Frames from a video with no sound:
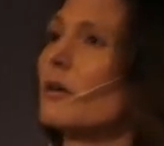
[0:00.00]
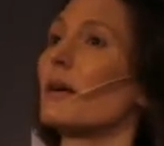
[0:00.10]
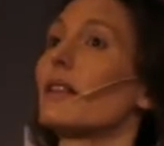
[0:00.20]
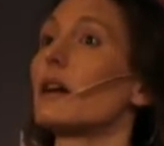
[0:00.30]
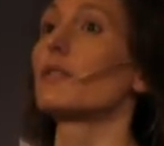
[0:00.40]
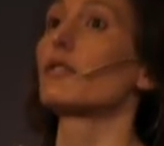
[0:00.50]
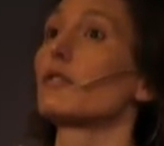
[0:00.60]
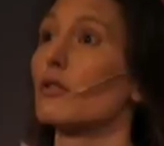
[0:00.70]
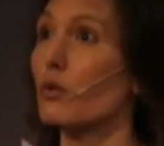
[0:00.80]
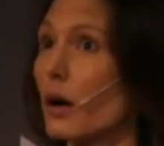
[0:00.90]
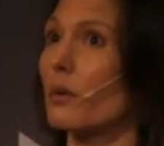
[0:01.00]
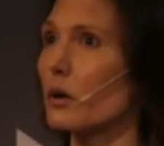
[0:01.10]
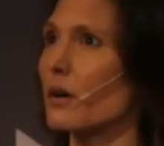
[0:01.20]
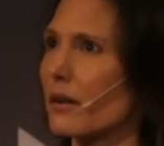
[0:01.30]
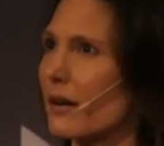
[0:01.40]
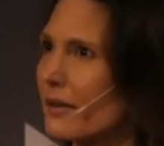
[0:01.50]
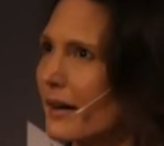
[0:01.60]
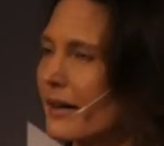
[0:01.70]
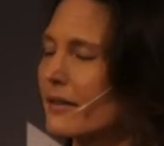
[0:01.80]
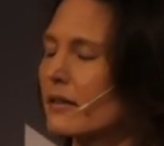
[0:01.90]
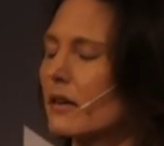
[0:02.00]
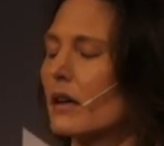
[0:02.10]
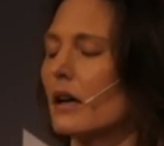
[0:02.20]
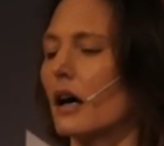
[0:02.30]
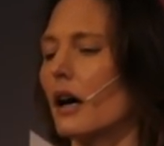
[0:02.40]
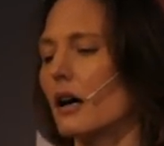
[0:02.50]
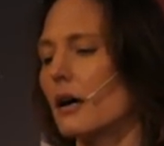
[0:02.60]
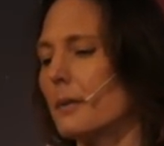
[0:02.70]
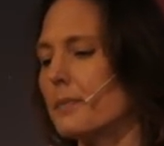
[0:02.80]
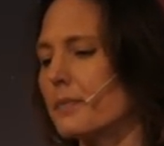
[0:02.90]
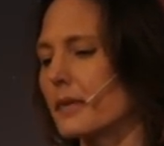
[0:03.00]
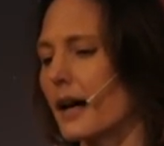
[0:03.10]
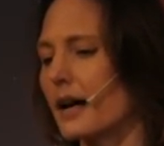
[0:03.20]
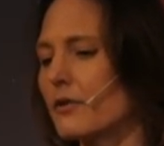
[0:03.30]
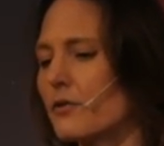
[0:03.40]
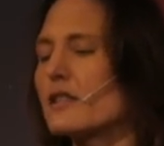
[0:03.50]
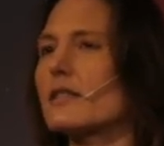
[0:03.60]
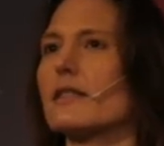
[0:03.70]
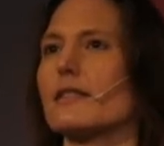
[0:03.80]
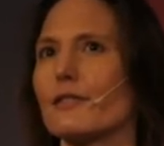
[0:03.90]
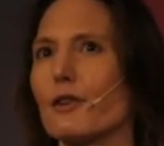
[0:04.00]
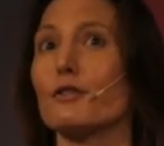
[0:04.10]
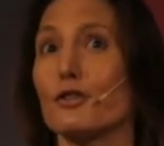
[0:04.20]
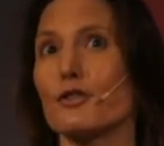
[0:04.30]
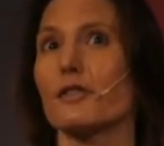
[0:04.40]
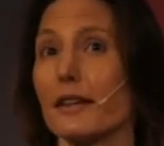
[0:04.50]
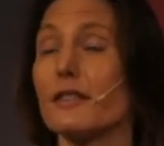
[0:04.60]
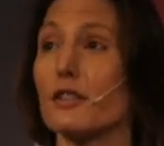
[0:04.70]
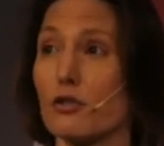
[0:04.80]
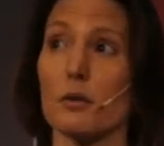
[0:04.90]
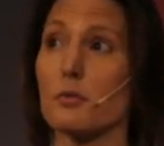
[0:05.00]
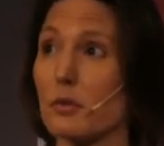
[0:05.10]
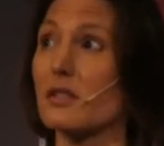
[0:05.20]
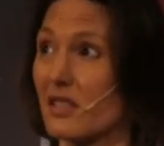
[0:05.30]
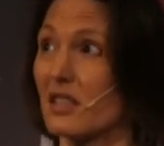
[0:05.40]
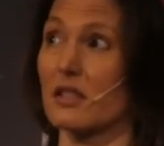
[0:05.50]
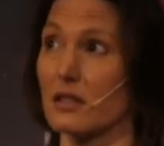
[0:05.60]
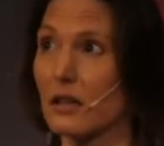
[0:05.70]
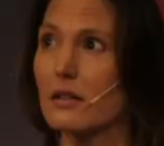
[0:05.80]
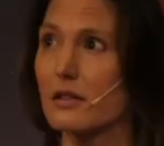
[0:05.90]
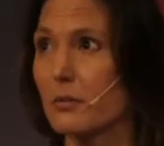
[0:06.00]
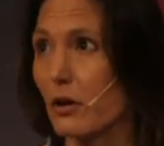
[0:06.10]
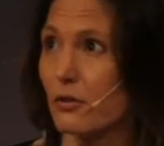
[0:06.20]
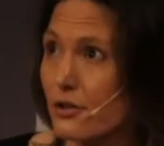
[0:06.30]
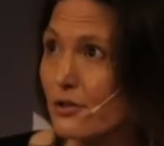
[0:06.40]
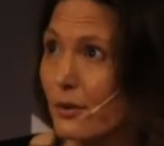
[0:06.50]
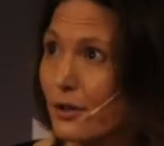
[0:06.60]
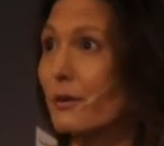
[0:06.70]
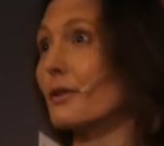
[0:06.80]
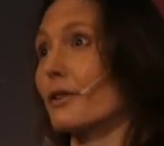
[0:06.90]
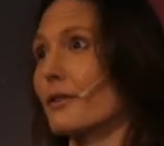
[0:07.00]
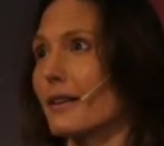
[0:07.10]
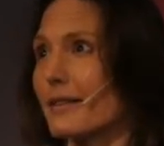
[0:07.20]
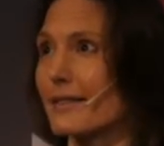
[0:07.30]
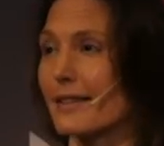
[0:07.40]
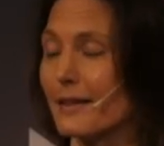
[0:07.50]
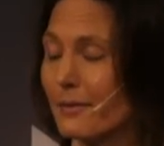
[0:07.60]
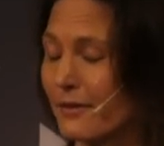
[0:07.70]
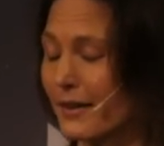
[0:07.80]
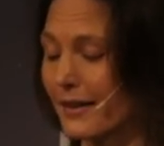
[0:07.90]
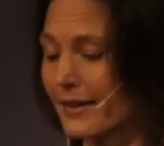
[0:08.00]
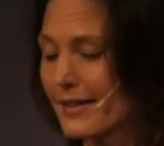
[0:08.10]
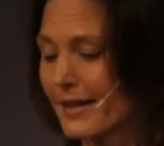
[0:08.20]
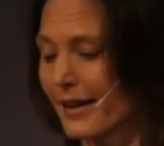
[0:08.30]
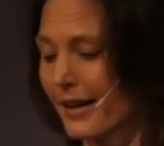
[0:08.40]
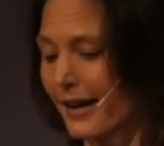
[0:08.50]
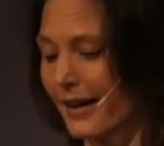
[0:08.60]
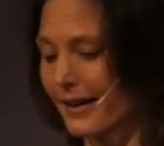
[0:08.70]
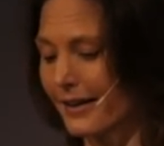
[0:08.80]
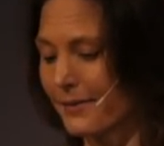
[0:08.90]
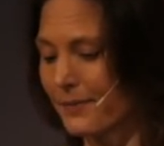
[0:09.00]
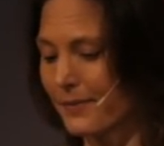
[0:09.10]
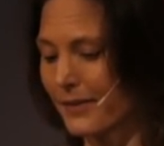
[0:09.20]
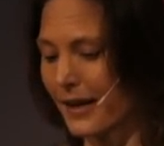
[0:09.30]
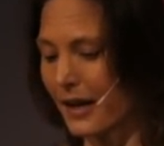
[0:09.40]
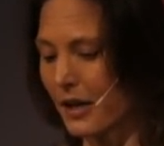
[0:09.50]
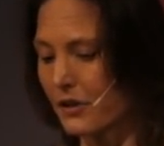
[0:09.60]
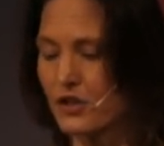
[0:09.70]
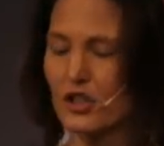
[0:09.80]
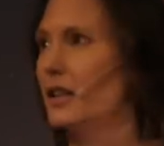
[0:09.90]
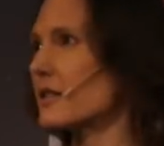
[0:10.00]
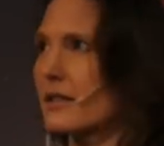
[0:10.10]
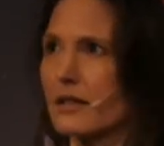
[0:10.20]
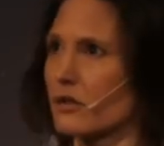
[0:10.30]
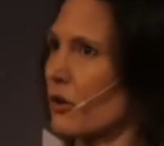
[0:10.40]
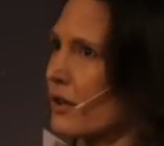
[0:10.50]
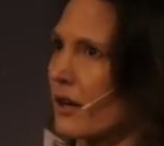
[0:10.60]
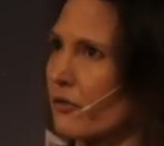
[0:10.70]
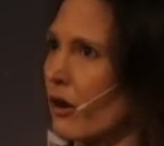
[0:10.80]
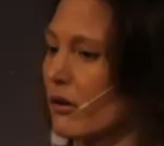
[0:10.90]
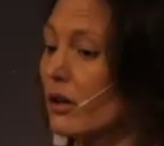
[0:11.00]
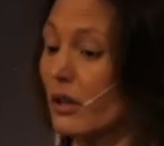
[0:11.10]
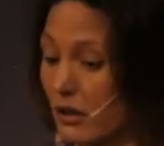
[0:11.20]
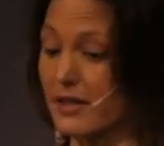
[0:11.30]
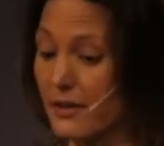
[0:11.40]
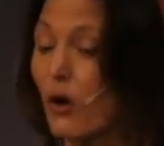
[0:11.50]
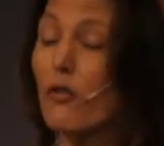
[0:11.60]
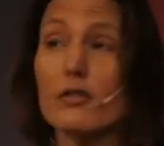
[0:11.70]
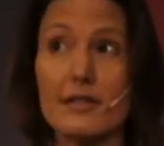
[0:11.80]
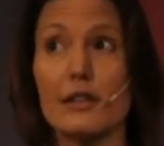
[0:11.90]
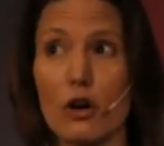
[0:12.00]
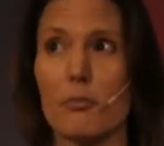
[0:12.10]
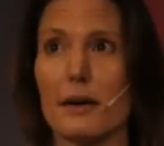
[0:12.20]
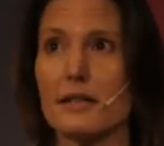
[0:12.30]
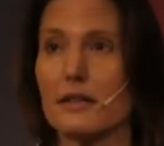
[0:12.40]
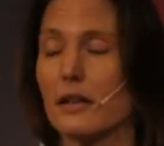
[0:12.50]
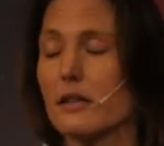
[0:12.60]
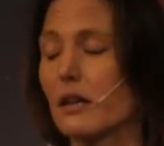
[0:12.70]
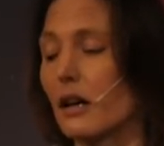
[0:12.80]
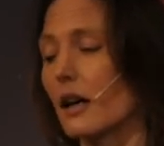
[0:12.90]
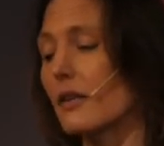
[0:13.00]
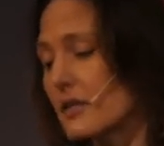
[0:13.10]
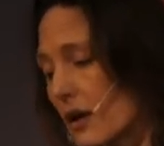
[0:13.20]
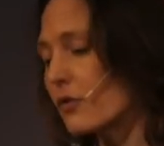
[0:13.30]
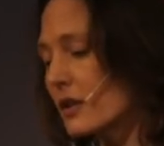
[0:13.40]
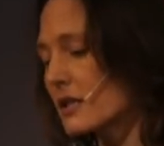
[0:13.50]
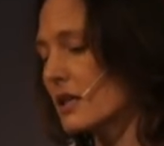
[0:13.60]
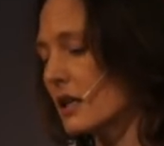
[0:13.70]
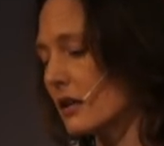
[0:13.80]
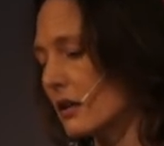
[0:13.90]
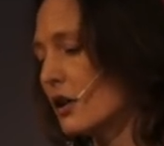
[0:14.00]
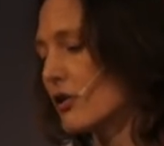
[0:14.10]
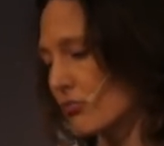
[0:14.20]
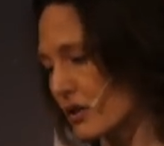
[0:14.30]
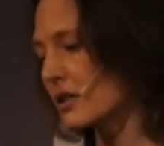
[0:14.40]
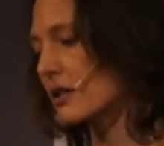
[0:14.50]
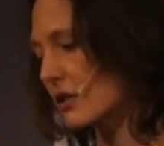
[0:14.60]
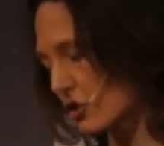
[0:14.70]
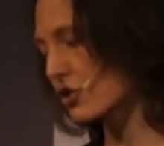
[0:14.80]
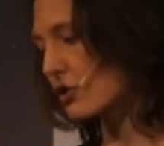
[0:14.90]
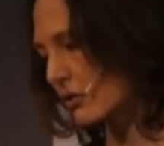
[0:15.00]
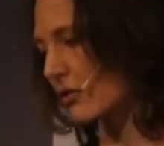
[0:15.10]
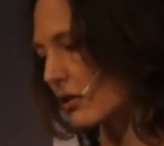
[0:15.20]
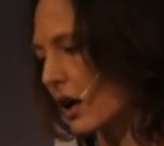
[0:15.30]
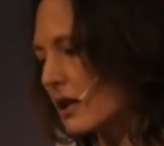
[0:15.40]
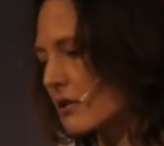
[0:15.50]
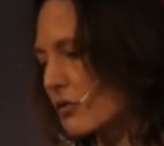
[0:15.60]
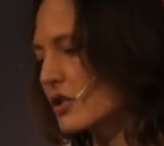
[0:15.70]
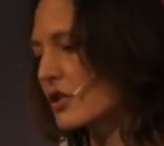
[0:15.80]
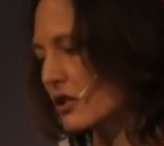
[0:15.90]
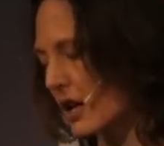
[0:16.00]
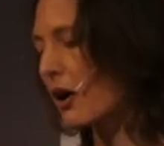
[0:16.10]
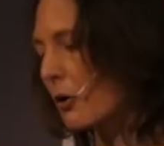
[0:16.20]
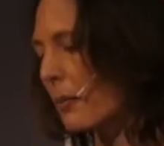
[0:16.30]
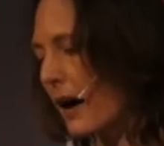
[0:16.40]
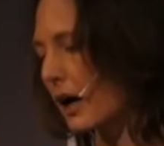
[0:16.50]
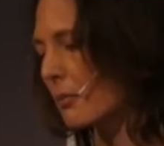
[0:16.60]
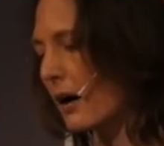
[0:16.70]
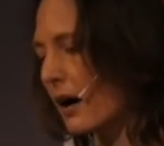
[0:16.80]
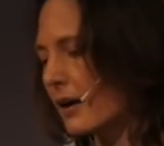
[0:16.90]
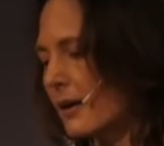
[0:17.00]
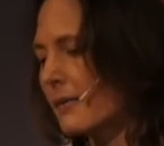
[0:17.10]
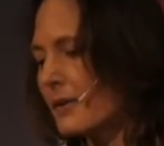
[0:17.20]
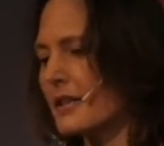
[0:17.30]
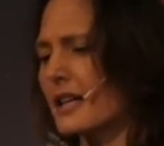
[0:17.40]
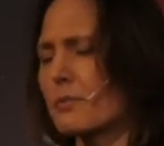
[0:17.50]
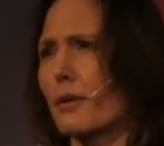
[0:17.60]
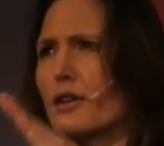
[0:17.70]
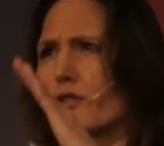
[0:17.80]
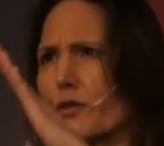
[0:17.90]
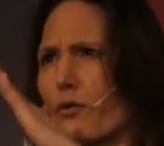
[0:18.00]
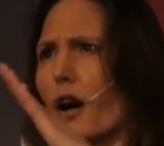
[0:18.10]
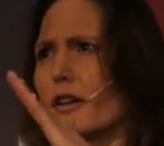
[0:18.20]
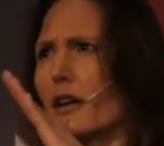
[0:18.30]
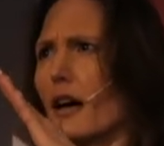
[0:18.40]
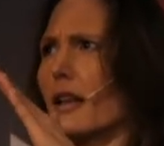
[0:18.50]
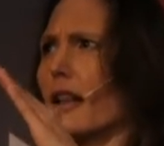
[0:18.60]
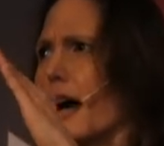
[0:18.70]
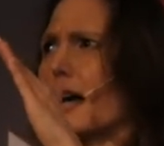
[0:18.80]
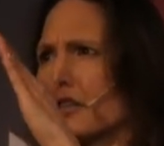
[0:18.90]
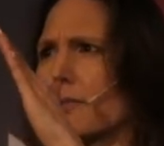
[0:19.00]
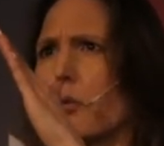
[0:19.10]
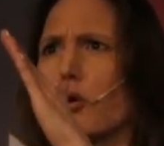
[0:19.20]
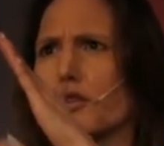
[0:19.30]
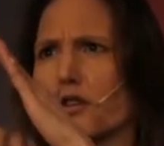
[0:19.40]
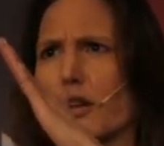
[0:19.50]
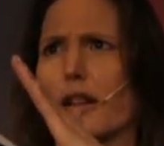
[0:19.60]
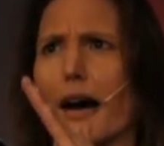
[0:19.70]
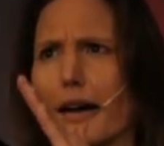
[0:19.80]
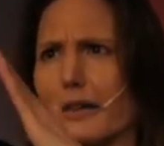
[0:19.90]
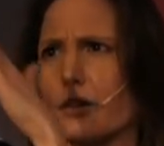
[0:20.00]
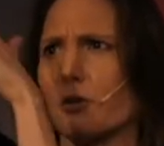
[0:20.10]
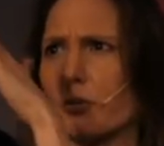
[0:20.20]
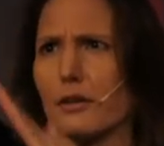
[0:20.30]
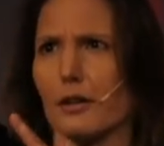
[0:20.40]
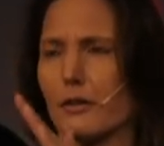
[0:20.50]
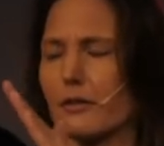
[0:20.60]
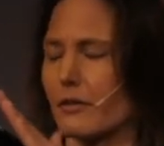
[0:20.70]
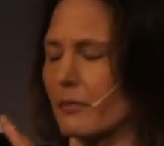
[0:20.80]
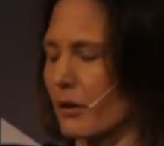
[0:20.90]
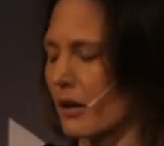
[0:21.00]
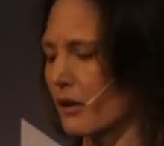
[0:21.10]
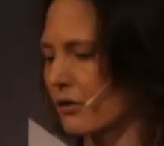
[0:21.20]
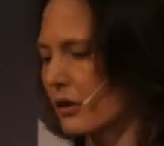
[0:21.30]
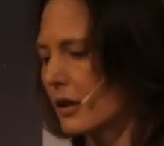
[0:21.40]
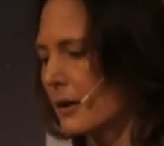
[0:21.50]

when life doesn't quite work like that. And physicists are only just getting to grips with statistics, to be honest with you, on the grand scheme of things. The geneticists got there far earlier because they've obviously got messy data. And I've definitely seen research, lines of research held back by the desperation to find some points on a line that you can put line through.